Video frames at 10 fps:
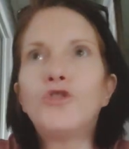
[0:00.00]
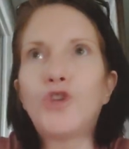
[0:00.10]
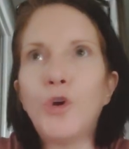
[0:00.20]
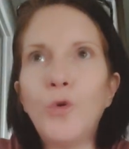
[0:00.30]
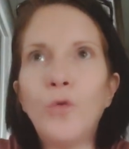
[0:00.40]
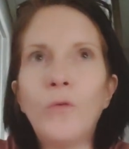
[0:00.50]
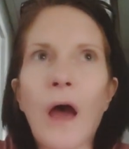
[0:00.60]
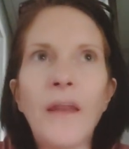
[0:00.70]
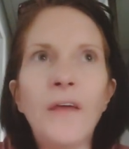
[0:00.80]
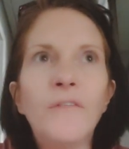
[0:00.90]
two
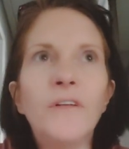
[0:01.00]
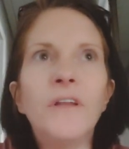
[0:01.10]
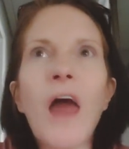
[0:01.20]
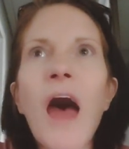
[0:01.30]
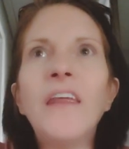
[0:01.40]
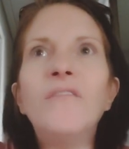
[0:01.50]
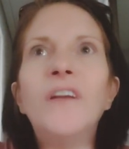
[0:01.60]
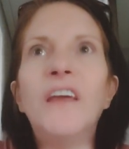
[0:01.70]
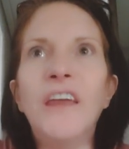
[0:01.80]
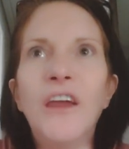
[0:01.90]
not even not
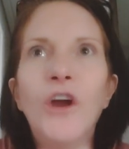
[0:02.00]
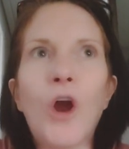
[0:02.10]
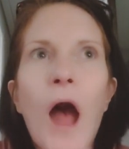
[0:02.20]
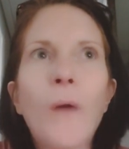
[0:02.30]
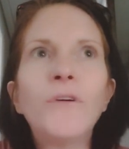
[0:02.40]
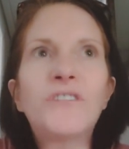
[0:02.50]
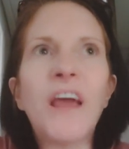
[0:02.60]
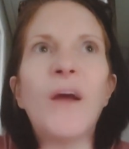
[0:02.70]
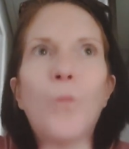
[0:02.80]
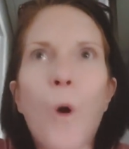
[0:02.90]
even a year i would
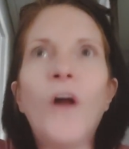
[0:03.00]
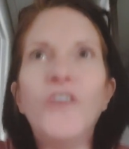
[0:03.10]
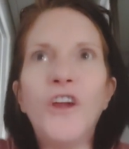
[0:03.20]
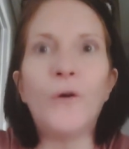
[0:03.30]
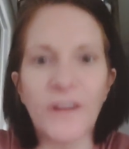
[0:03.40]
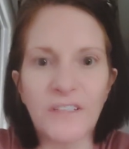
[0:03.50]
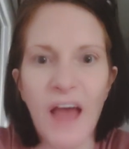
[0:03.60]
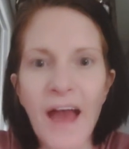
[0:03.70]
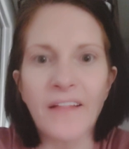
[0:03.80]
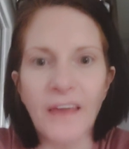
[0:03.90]
say one year
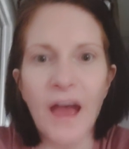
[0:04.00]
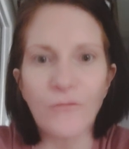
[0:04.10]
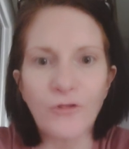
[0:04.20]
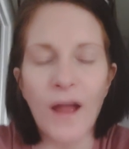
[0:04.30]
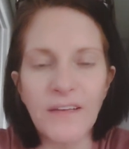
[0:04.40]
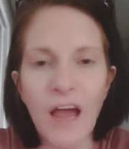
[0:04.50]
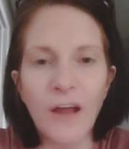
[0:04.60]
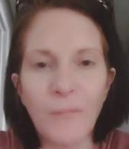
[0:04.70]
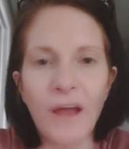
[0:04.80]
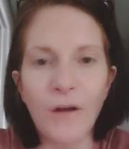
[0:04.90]
exactly after i
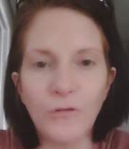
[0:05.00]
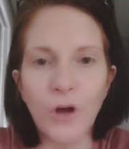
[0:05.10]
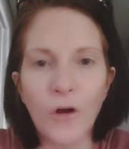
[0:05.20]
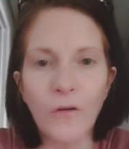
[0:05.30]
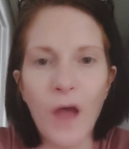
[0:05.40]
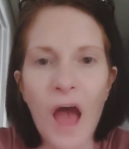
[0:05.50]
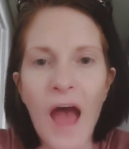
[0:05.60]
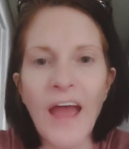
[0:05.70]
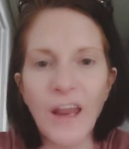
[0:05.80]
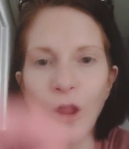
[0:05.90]
dyed my hair dark i
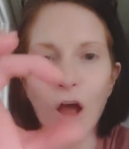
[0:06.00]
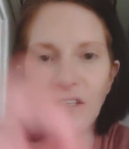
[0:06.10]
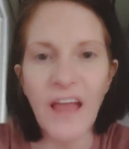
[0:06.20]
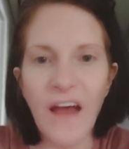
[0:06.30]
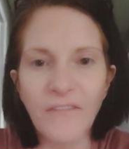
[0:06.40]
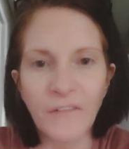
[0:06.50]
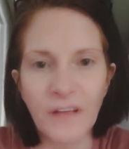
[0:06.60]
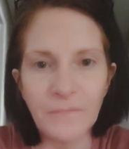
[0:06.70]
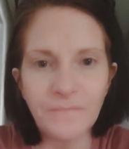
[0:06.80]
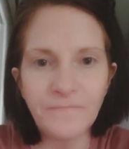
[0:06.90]
had lost half of
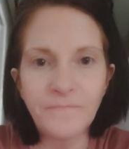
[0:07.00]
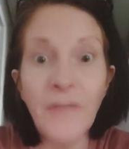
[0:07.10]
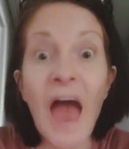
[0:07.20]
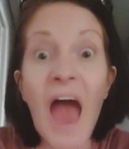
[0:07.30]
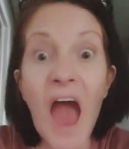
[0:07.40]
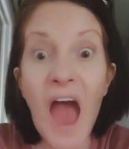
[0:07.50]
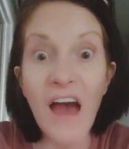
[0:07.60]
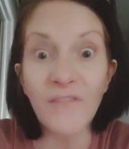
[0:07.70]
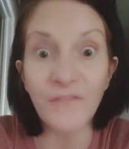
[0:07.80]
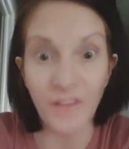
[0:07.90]
it
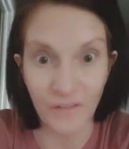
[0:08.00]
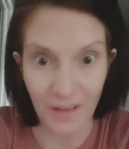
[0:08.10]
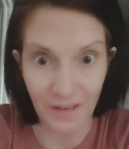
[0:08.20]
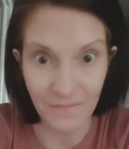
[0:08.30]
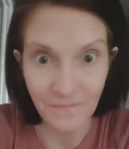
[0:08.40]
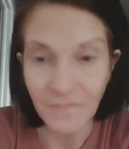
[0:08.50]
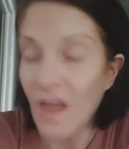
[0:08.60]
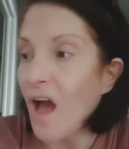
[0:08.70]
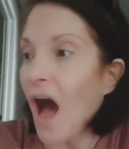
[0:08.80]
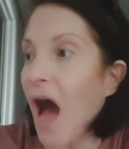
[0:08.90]
half of it
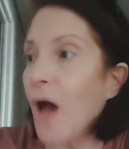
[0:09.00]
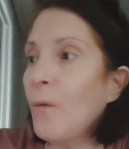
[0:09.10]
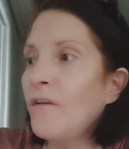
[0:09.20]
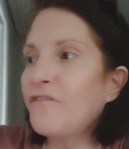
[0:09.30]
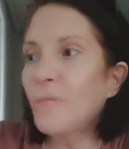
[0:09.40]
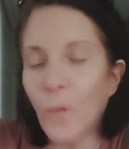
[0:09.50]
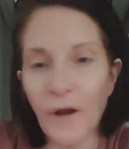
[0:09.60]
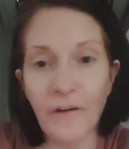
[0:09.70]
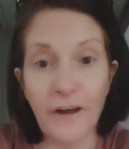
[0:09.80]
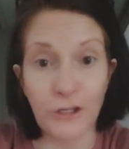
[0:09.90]
i went from
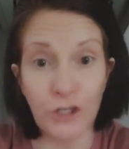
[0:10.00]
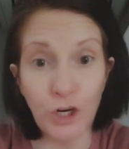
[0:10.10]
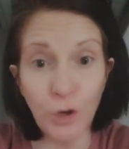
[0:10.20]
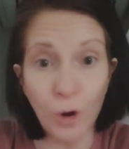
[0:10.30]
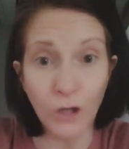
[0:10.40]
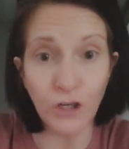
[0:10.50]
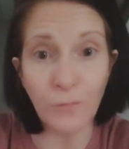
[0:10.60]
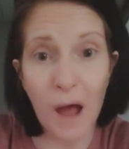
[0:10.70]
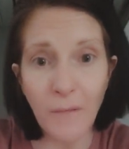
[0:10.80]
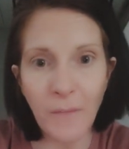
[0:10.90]
wearing 200
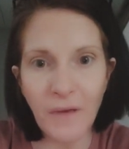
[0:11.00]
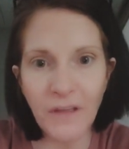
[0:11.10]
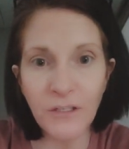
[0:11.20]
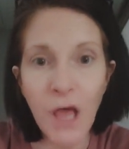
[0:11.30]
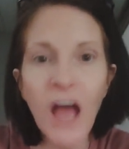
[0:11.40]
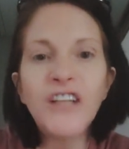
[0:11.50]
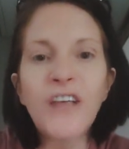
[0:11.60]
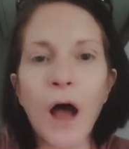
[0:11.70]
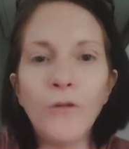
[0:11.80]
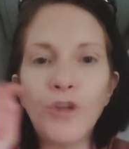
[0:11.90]
bobby pins
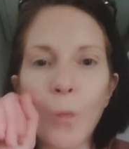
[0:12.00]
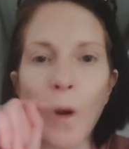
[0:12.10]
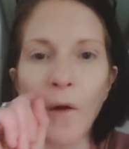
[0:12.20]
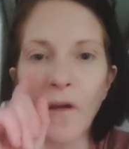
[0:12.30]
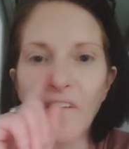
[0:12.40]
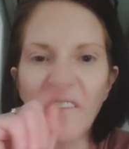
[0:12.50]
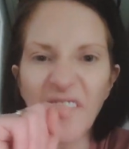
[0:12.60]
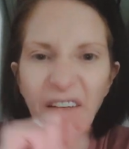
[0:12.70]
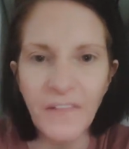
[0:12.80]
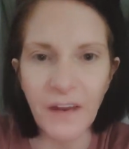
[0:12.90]
down to wearing
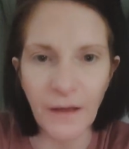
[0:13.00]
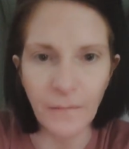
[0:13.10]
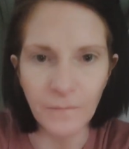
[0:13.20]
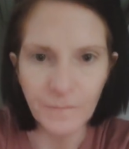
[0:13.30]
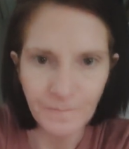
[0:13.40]
50